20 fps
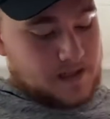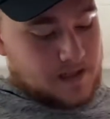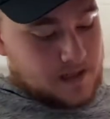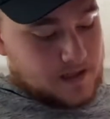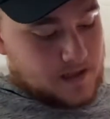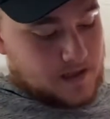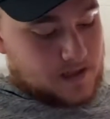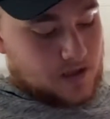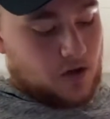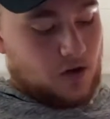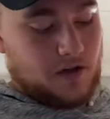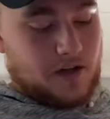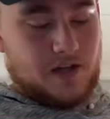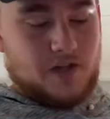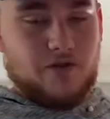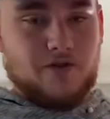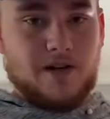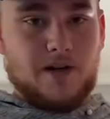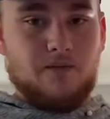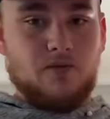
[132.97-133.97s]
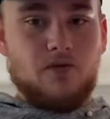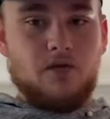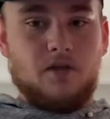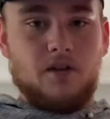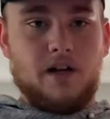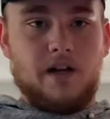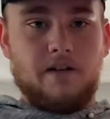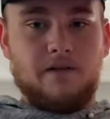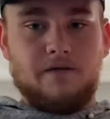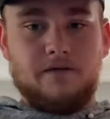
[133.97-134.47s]
It's called a treble
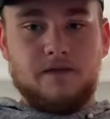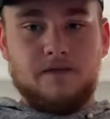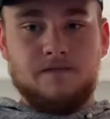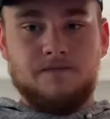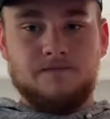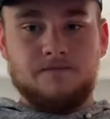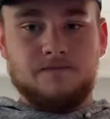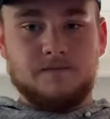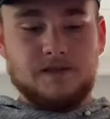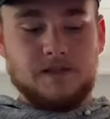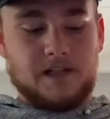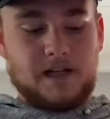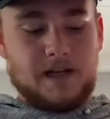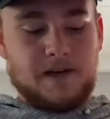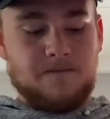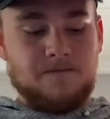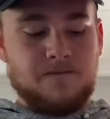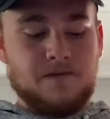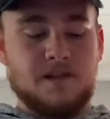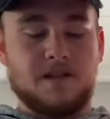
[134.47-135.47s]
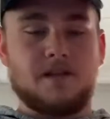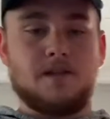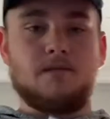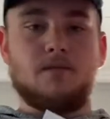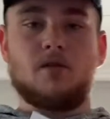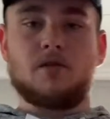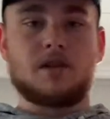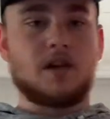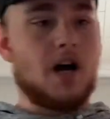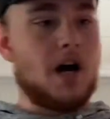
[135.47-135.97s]
clef, okay? It's the
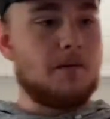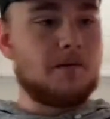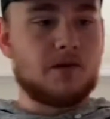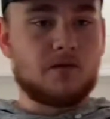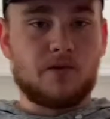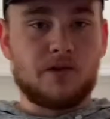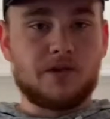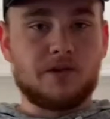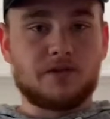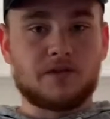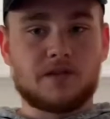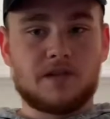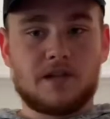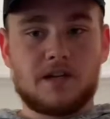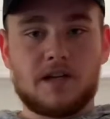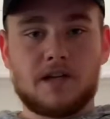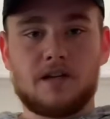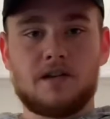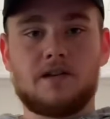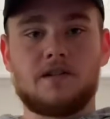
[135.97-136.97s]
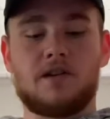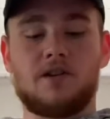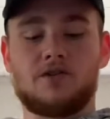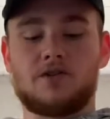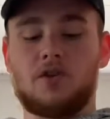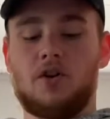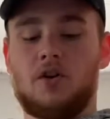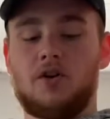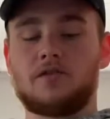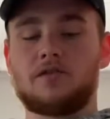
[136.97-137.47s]
most common one you'll see. There's
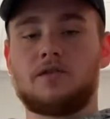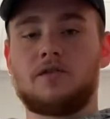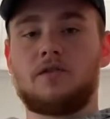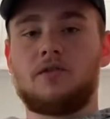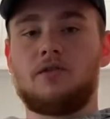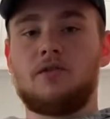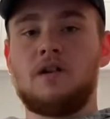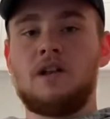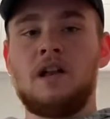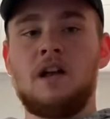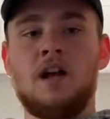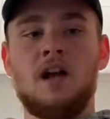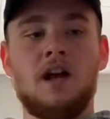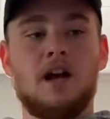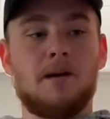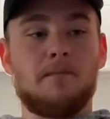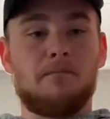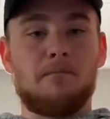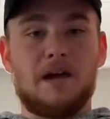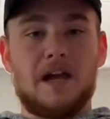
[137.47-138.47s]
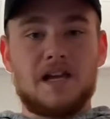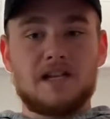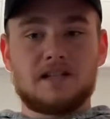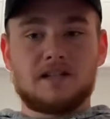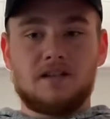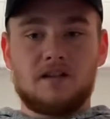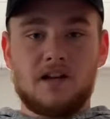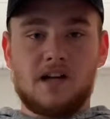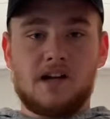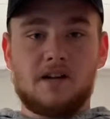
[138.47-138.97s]
also a bass
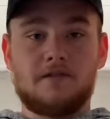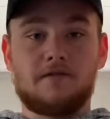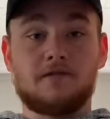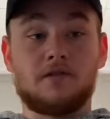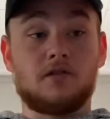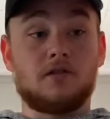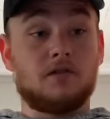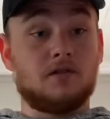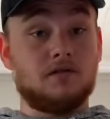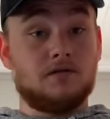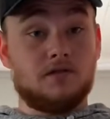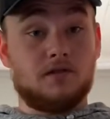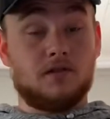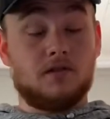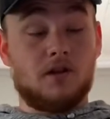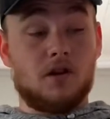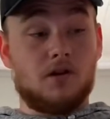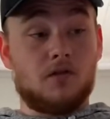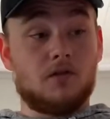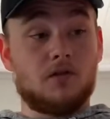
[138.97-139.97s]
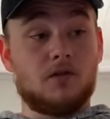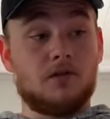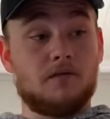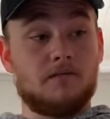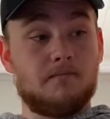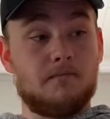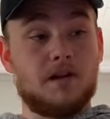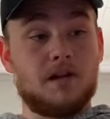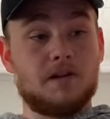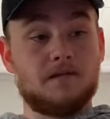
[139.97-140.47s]
clef for the lower
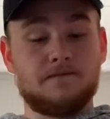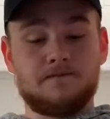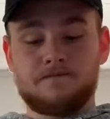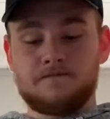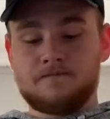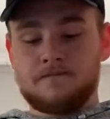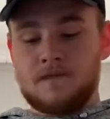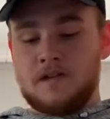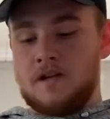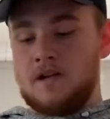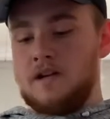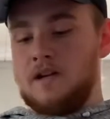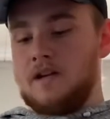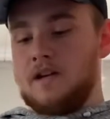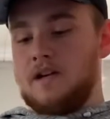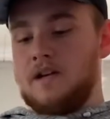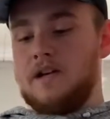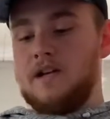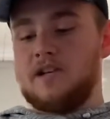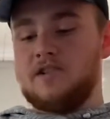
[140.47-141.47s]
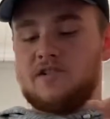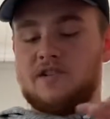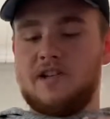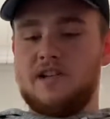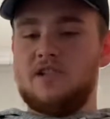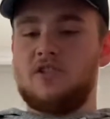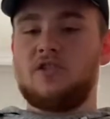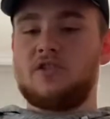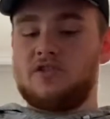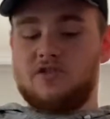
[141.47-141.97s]
men, and
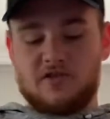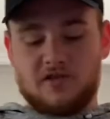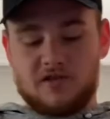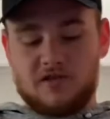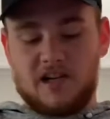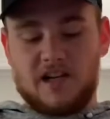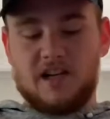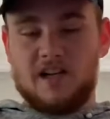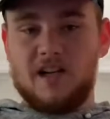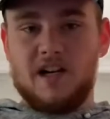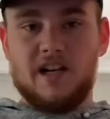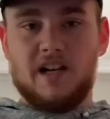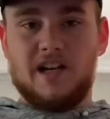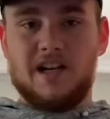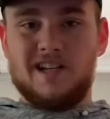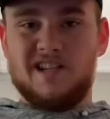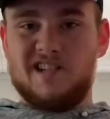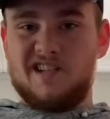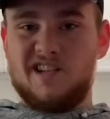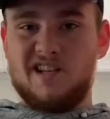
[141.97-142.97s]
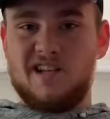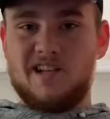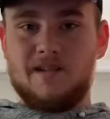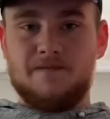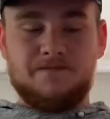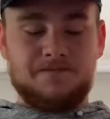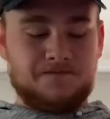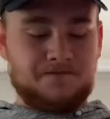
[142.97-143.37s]
it looks just like kind of like a C.